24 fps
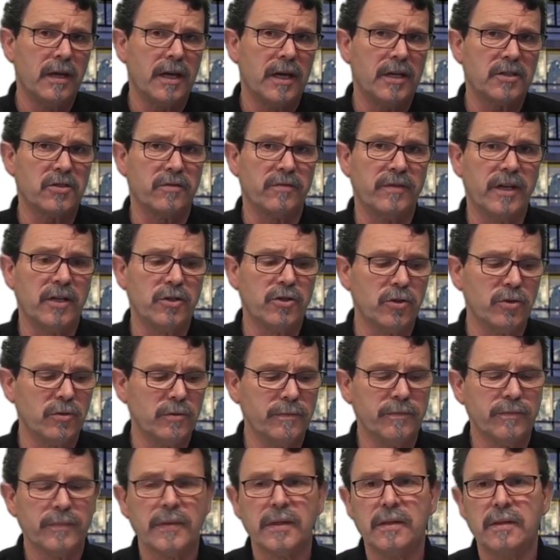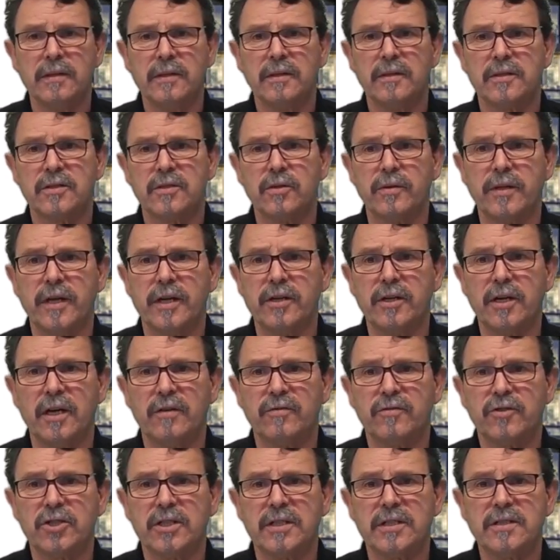value. So then you have
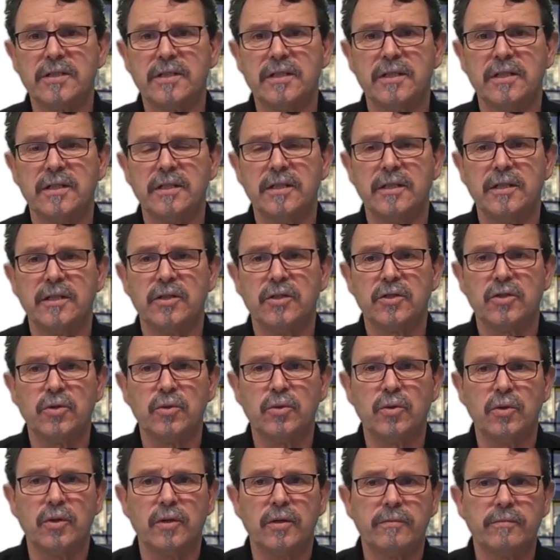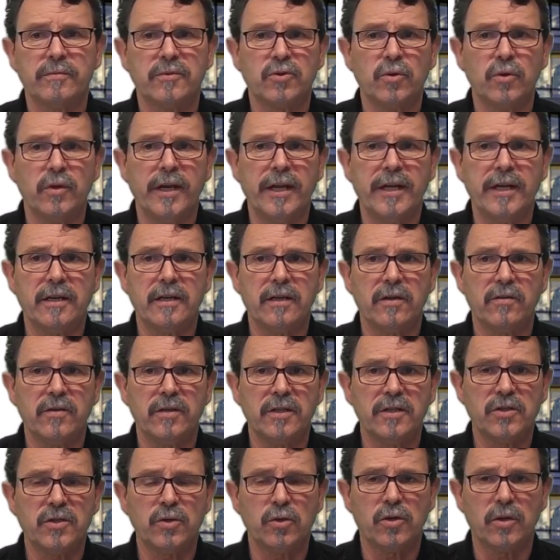just to link
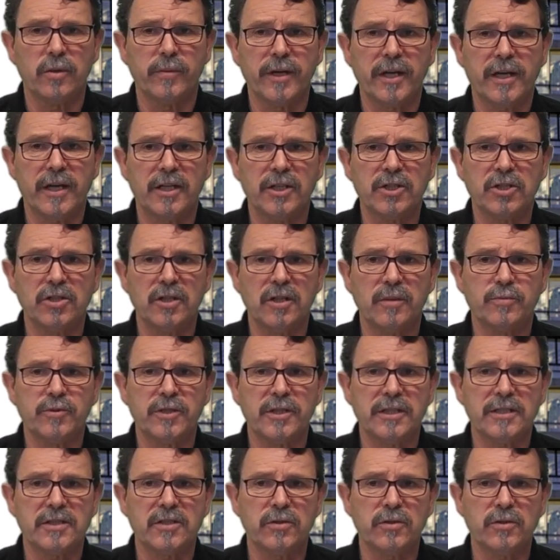these two communication objects.